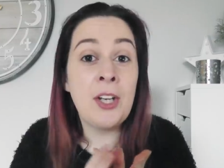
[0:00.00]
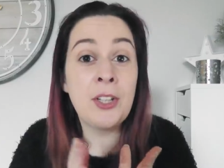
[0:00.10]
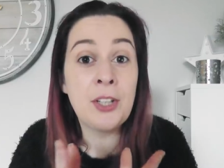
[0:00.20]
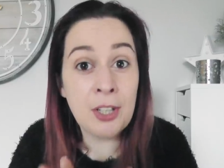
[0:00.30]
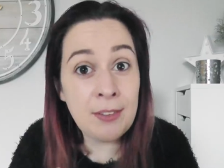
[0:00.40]

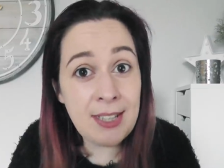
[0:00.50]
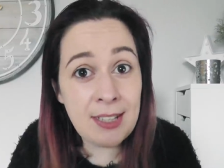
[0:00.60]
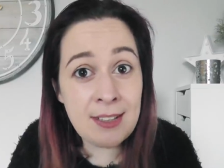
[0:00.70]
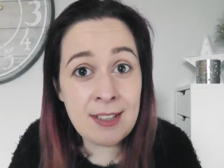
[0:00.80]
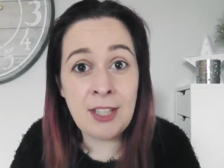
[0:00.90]
And
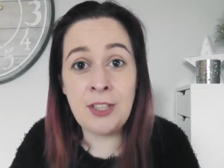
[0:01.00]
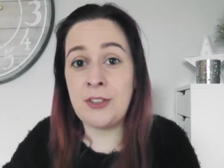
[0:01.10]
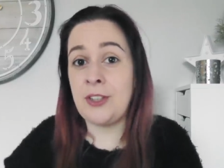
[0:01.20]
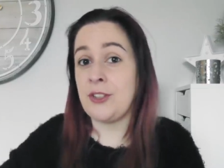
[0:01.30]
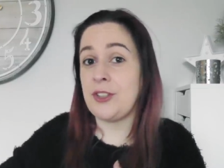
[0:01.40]
couriers are
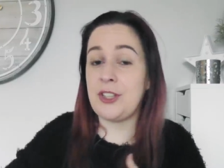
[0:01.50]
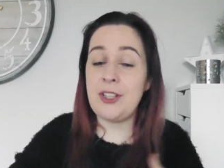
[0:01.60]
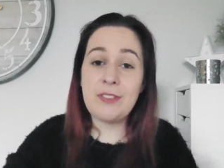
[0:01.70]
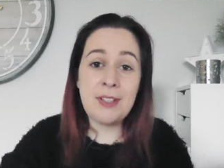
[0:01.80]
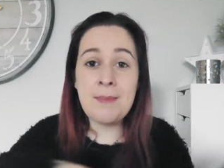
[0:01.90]
used to just
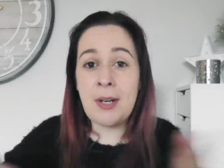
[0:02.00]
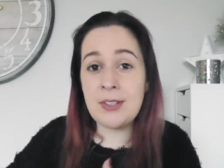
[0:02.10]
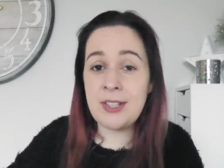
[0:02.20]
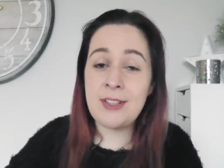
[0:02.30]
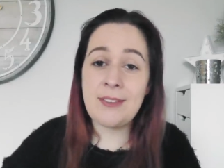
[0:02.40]
shifting
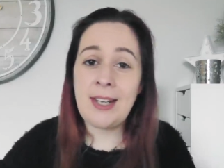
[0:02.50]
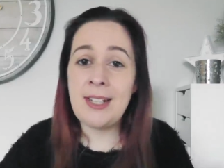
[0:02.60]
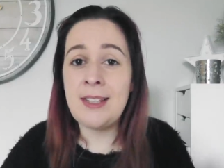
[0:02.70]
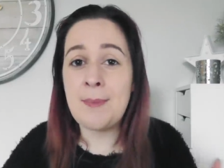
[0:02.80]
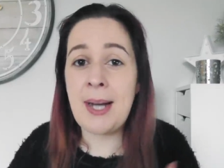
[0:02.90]
boxes around
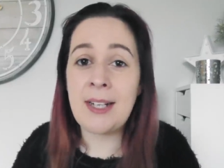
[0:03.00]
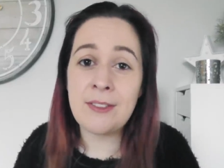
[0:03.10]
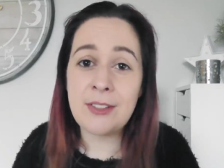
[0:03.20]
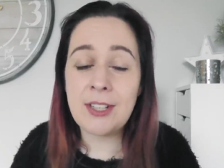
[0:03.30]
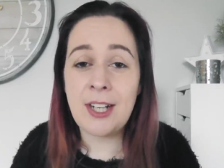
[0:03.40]
in the back
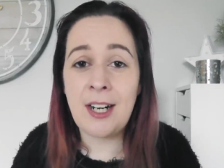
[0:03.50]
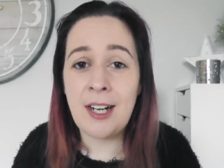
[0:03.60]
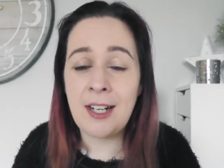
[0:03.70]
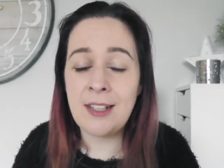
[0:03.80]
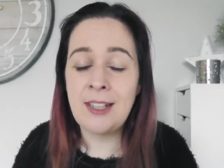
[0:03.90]
of their
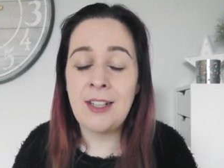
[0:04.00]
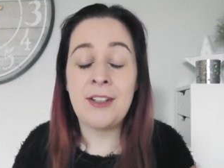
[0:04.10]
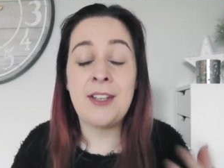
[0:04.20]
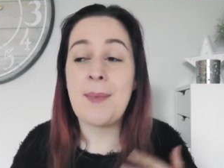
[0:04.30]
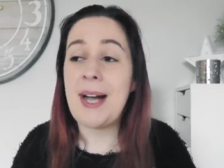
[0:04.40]
car,
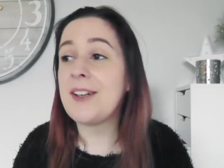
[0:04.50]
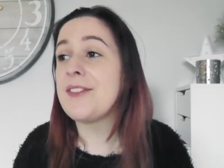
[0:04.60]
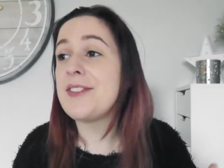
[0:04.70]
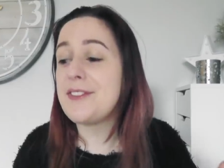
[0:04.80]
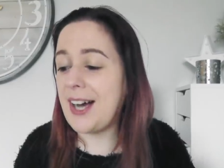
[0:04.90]
or in the back
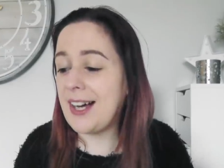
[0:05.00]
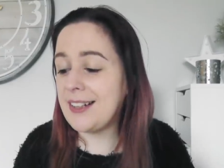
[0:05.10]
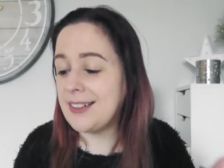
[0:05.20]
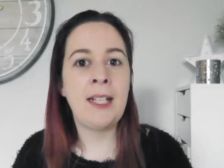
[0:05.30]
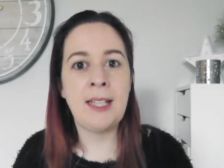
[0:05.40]
of their
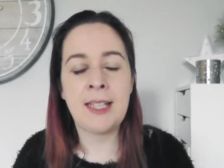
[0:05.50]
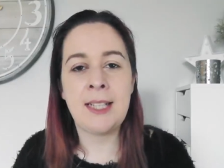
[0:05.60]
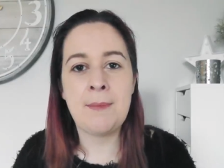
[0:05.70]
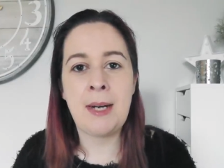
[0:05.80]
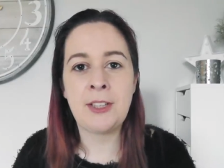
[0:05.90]
van, and you
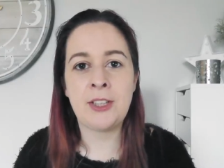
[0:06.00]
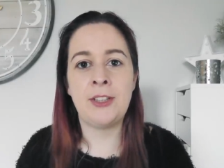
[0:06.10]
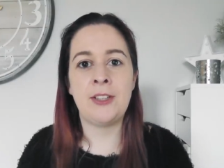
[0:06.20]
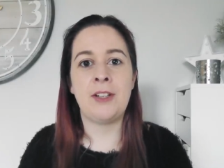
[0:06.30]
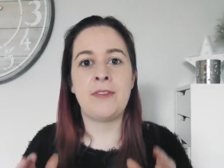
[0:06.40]
can
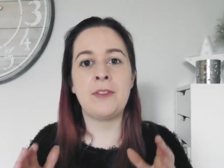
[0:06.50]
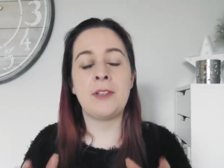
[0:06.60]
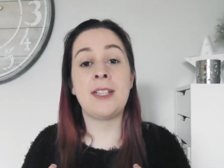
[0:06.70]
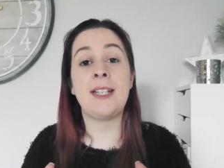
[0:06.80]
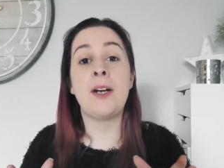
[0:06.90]
imagine a
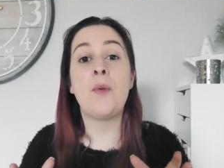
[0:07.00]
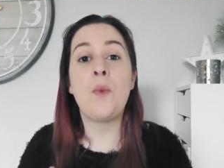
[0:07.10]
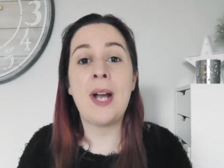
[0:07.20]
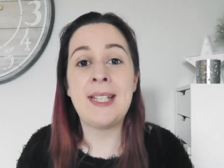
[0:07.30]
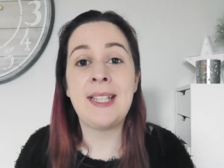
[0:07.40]
four-tier
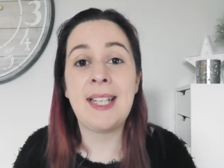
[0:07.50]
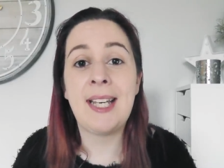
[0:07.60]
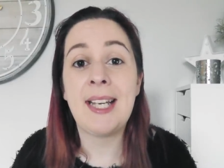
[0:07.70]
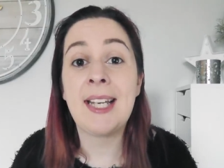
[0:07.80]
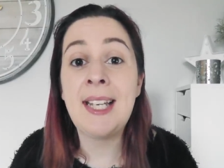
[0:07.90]
wedding
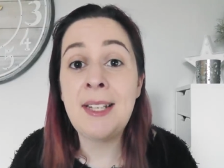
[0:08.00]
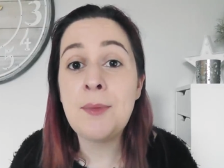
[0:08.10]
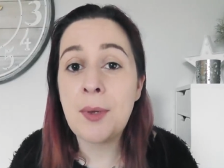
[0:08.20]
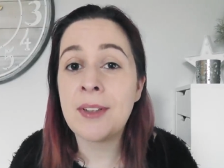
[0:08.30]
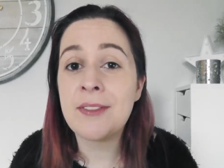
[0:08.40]
cake in
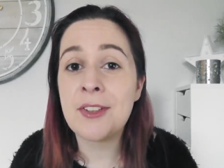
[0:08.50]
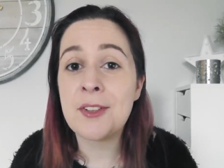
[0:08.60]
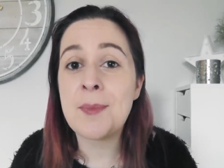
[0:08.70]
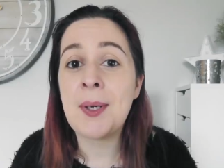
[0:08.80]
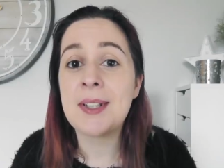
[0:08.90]
one of
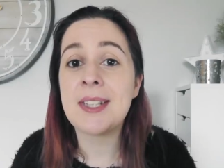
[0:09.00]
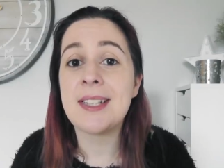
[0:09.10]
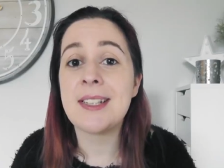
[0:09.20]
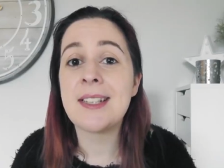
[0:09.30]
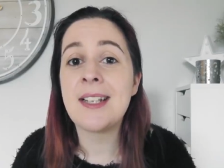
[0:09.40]
those
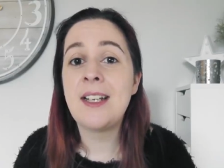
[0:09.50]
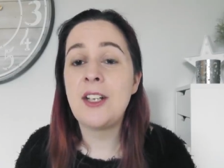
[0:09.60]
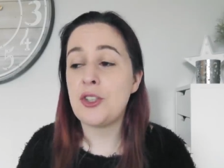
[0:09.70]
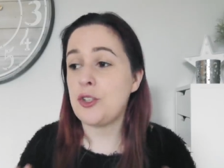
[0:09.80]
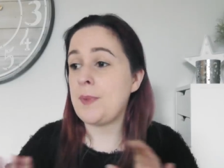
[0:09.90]
boxes
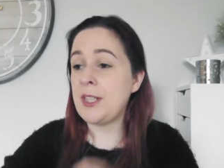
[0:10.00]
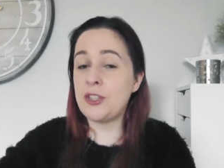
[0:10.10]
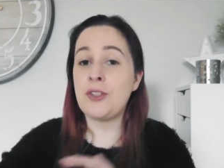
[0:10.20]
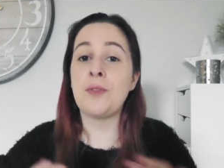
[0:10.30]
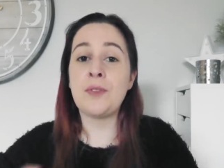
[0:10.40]
just being
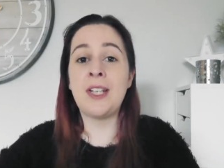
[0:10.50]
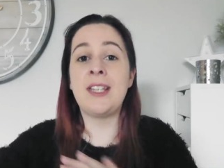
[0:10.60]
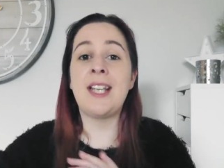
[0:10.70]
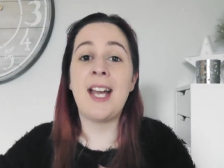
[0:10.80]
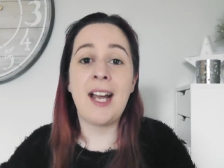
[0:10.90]
shoved
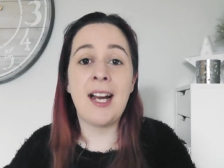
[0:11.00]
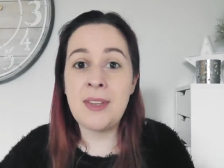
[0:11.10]
in there